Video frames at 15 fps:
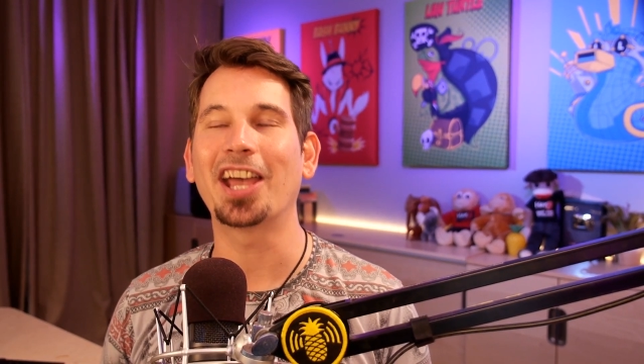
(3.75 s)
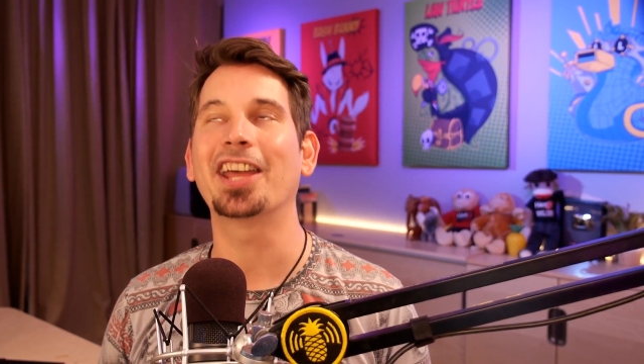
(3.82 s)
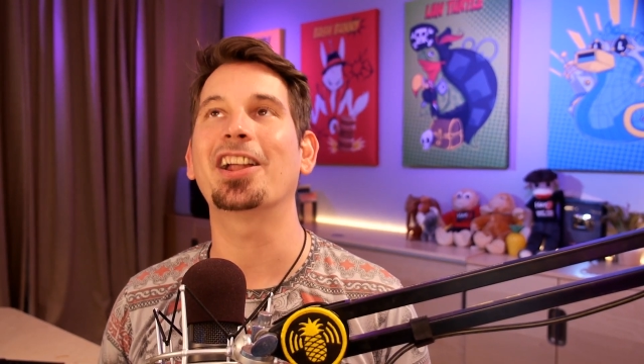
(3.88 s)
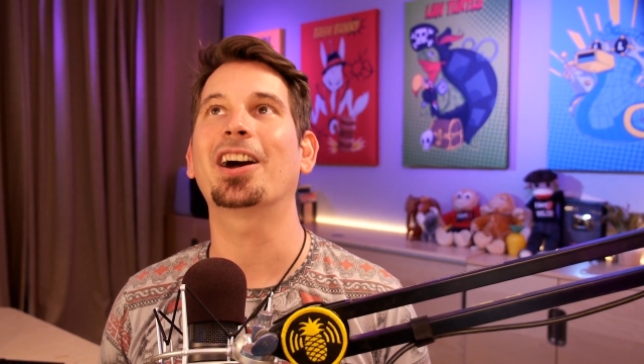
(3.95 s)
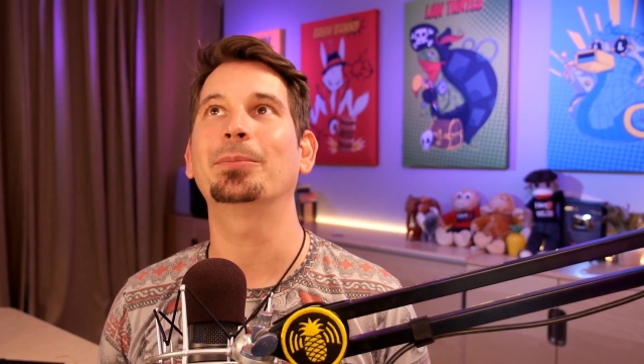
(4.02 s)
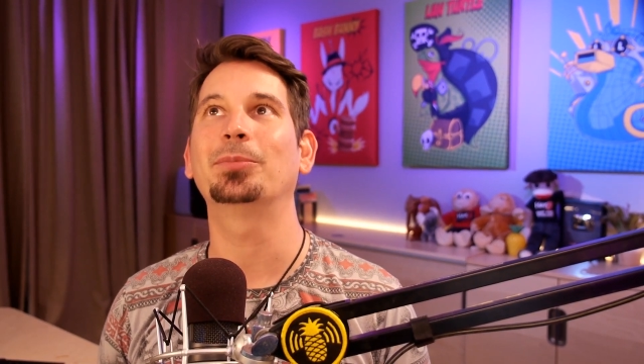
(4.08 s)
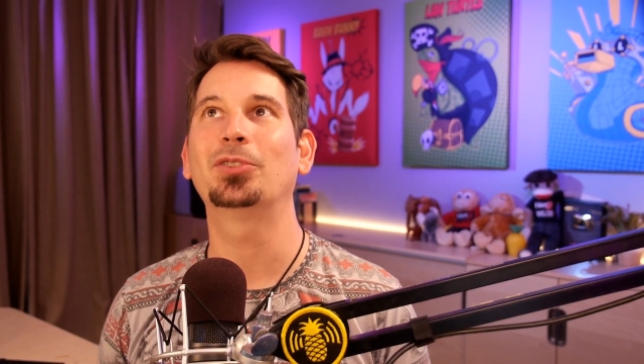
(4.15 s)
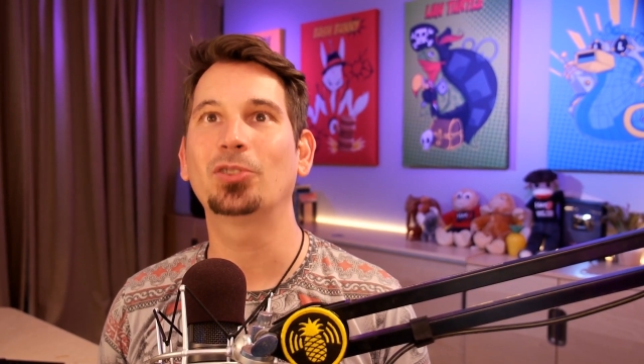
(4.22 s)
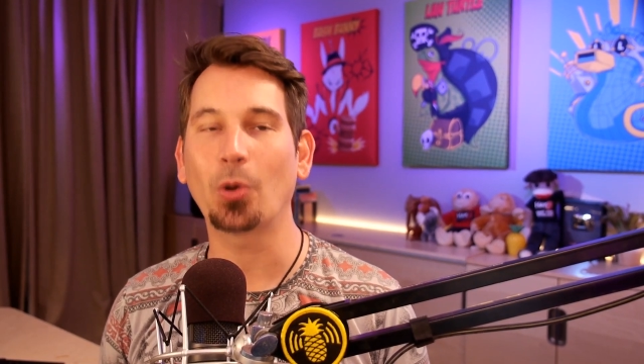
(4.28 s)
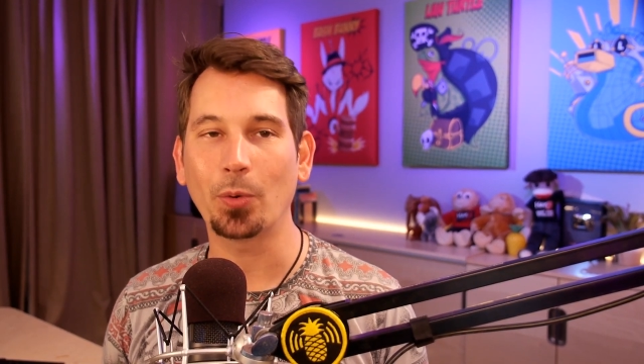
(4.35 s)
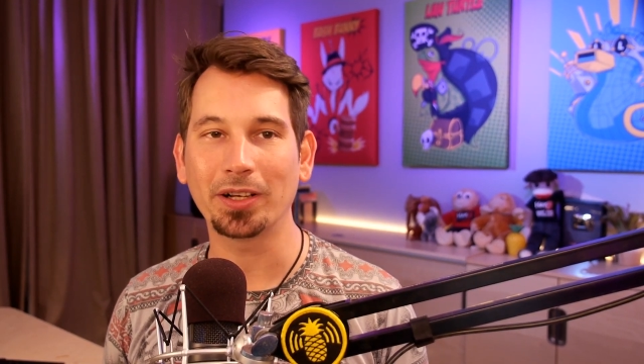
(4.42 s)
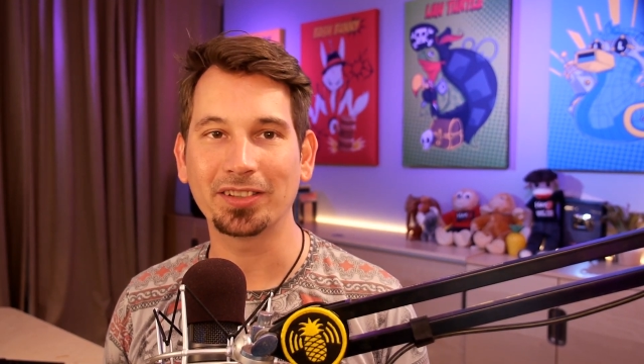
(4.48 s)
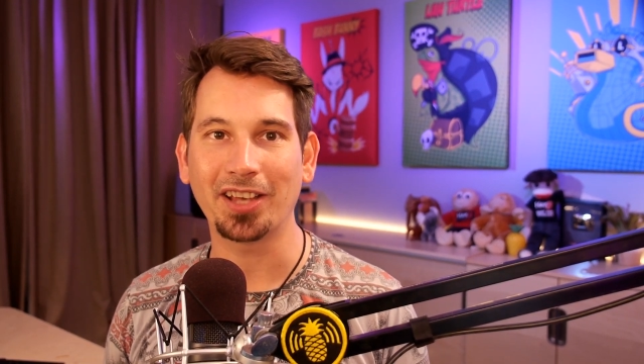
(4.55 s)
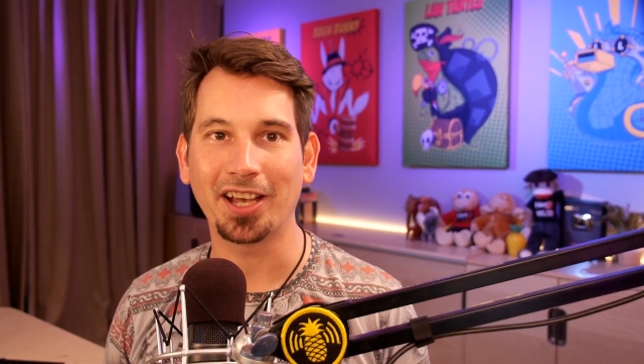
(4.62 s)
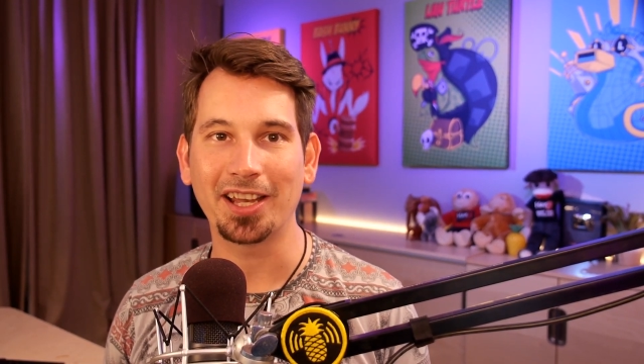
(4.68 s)
and I'm so
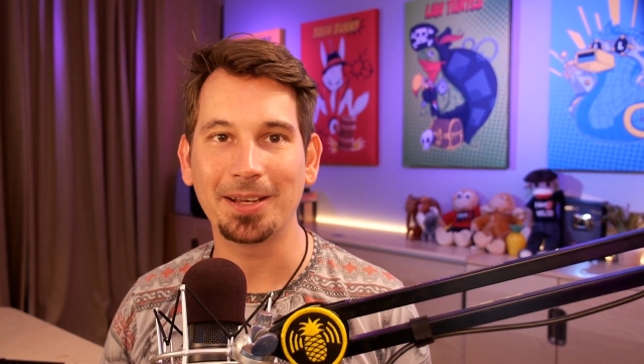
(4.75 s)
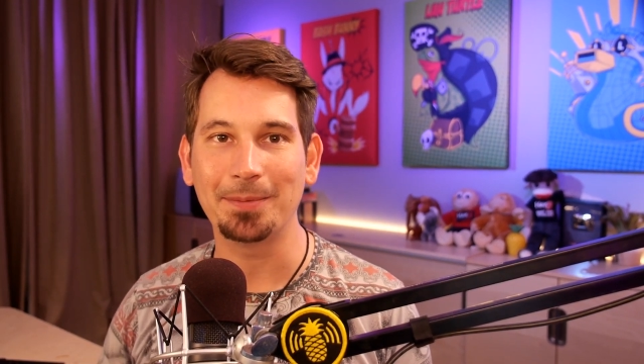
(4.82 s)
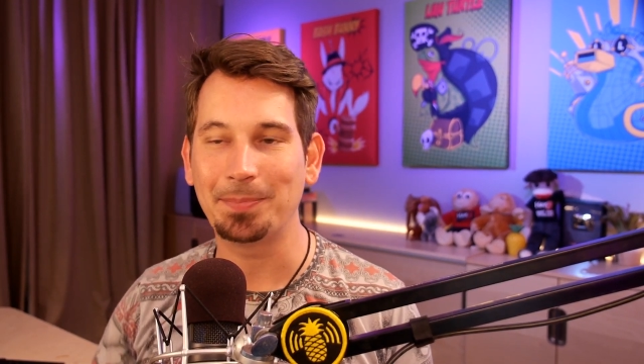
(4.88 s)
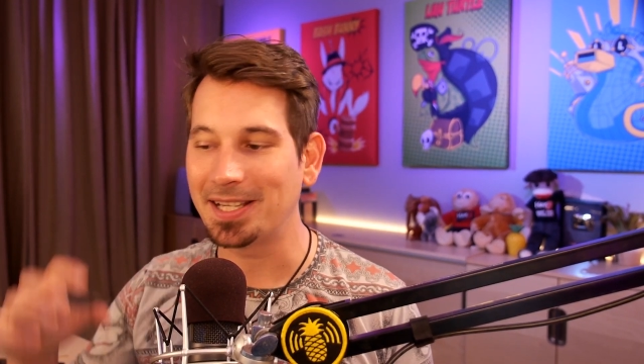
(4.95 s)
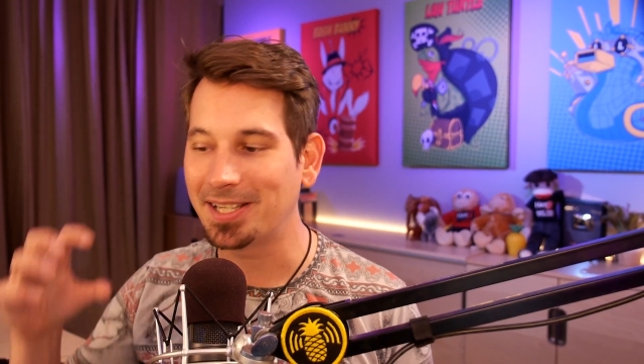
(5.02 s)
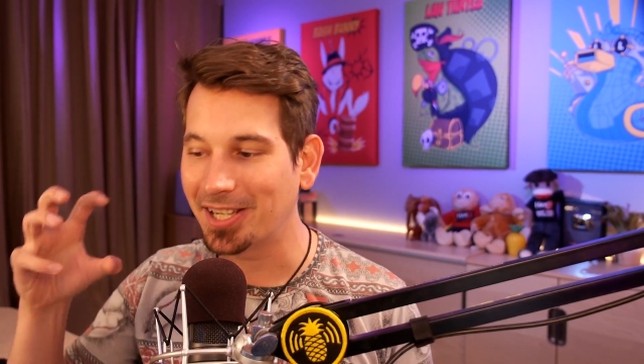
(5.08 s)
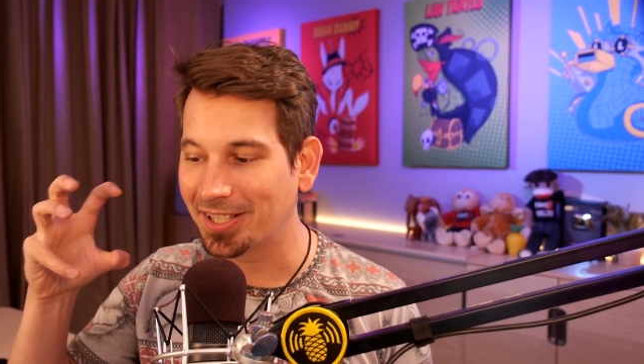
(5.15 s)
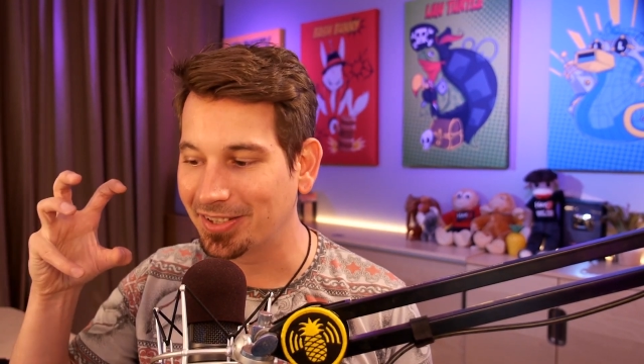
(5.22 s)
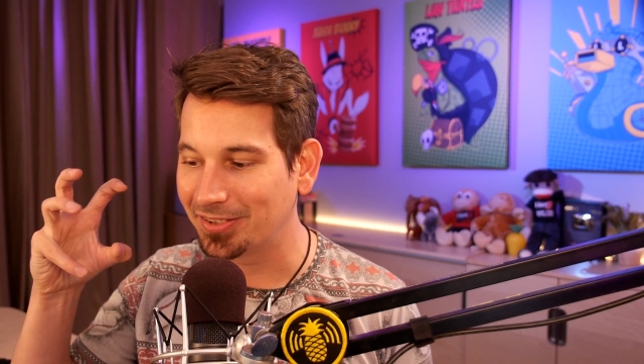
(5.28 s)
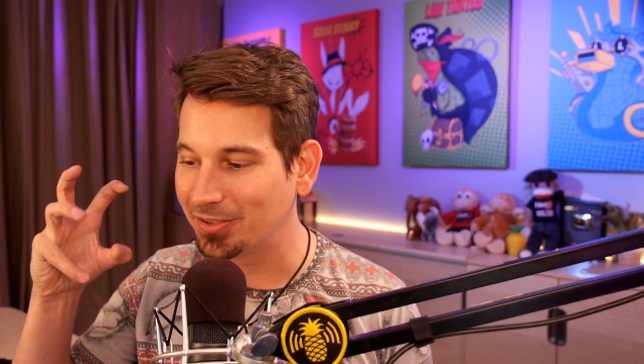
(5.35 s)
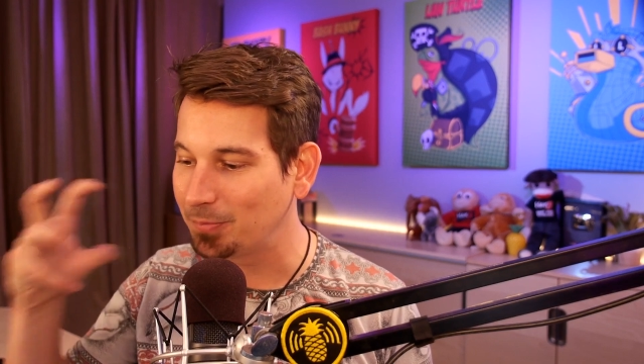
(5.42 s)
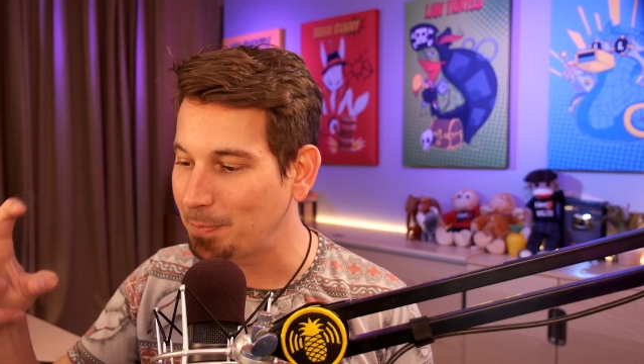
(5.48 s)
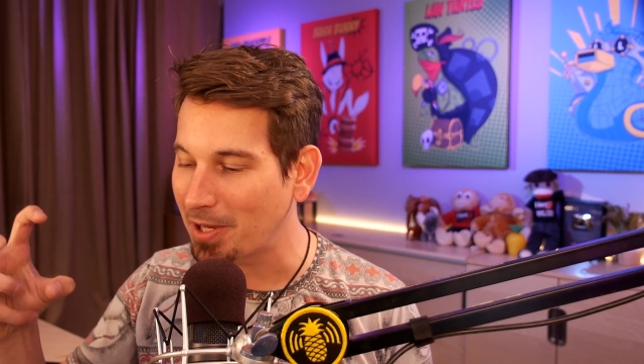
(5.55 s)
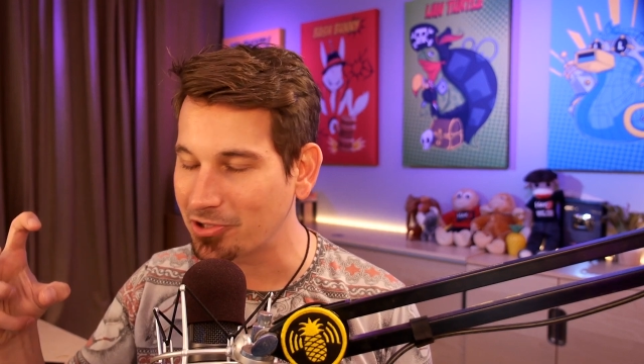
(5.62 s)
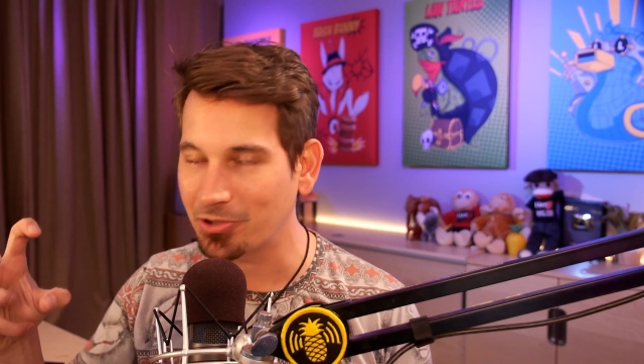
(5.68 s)
excited because
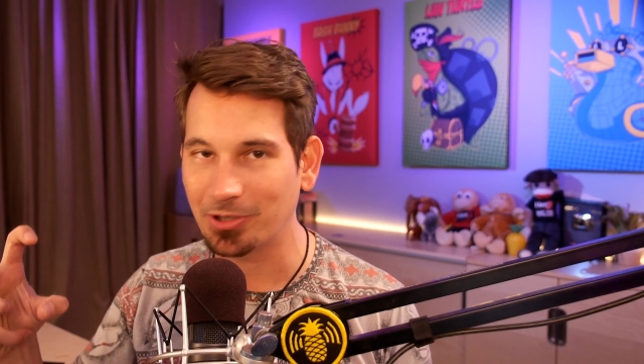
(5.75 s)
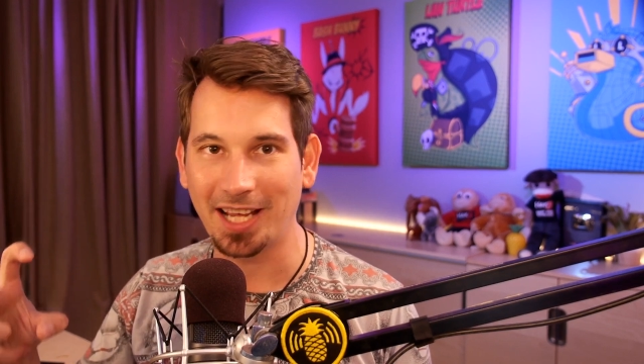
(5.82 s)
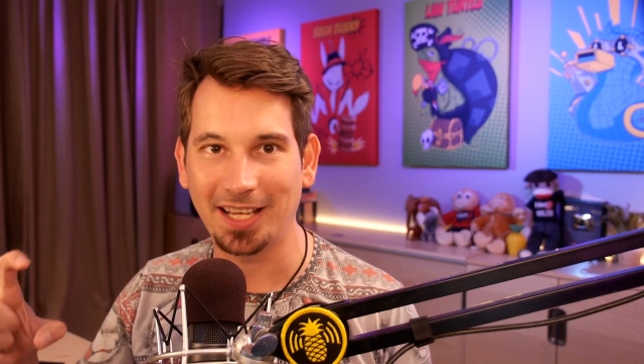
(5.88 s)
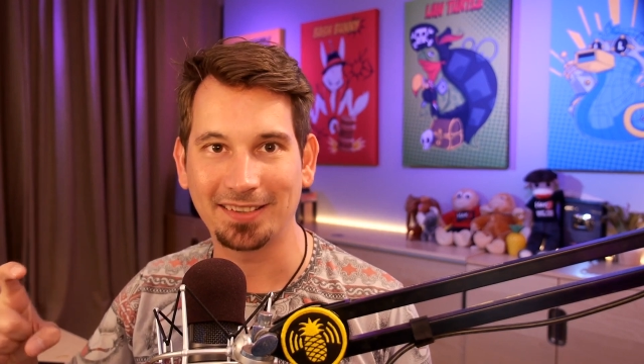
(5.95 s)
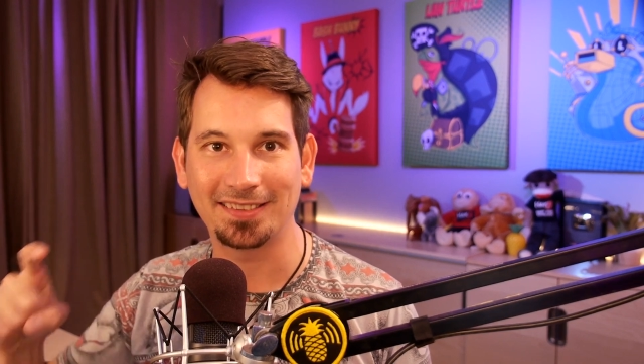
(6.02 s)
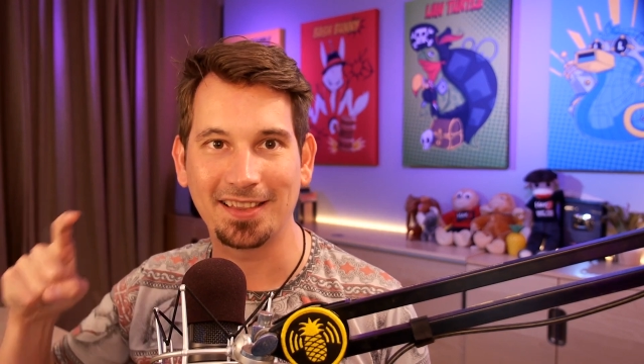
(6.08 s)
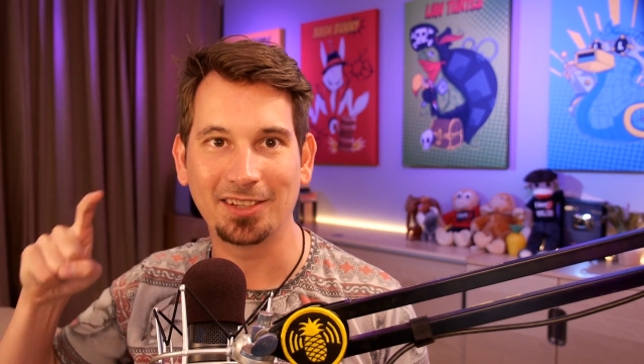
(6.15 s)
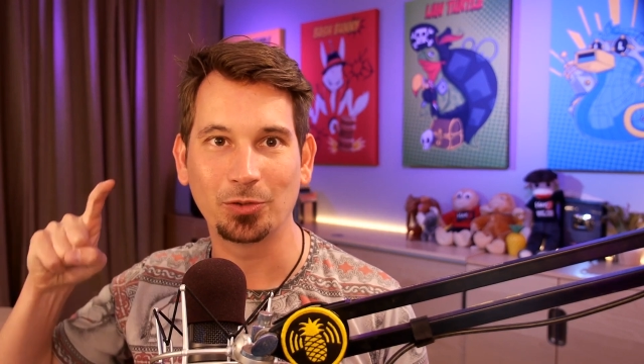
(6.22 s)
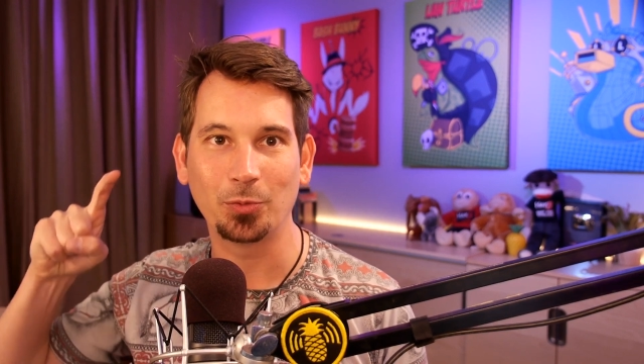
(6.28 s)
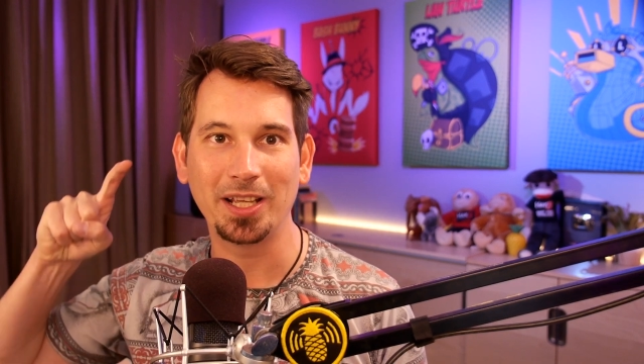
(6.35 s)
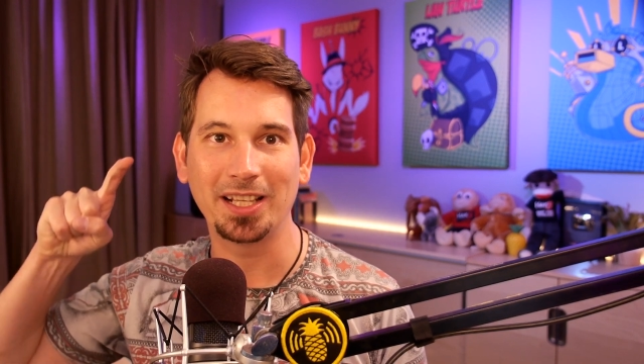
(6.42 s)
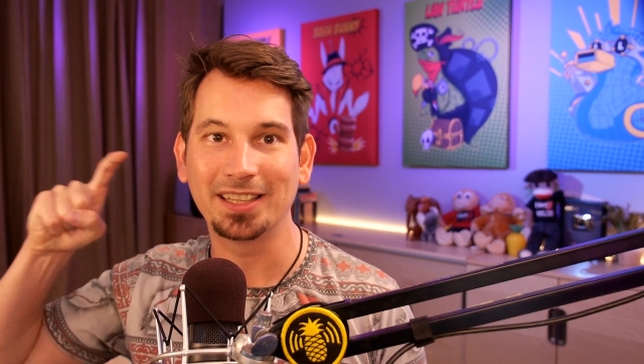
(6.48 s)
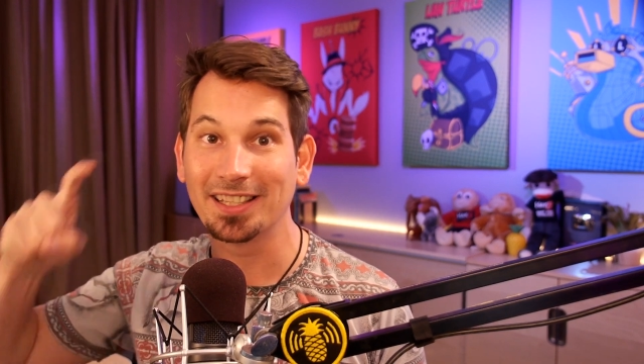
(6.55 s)
special guest this week.